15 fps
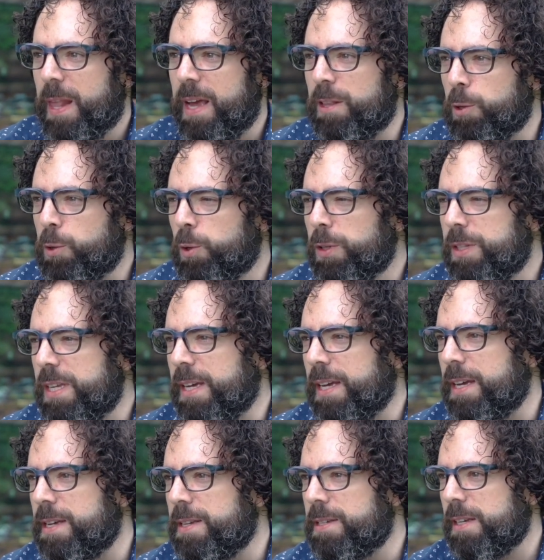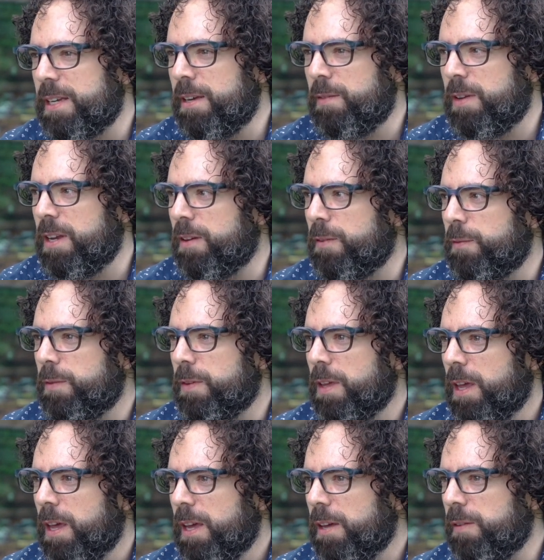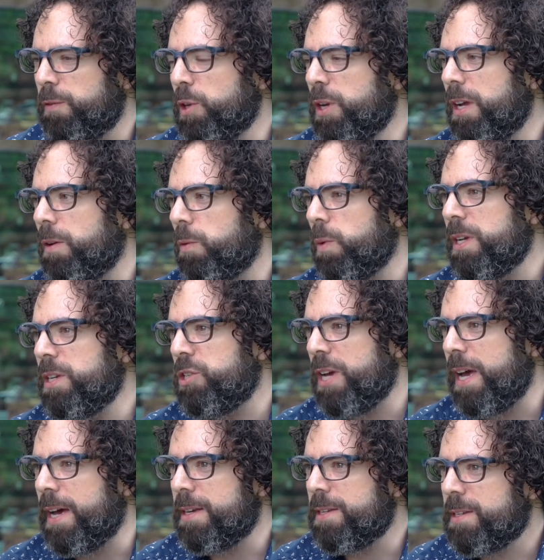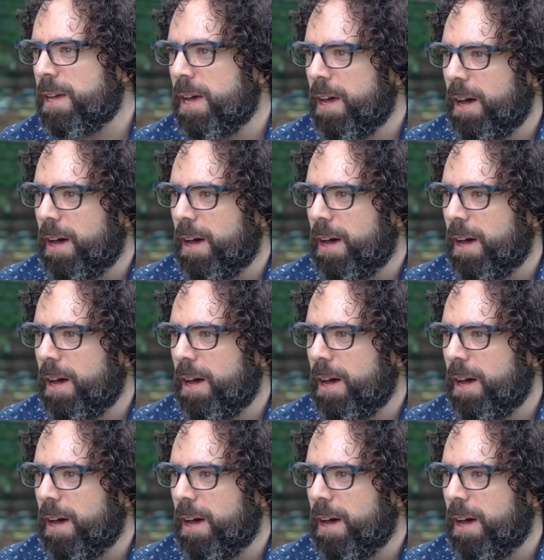And the cool thing is, even if you didn't win, Jazz,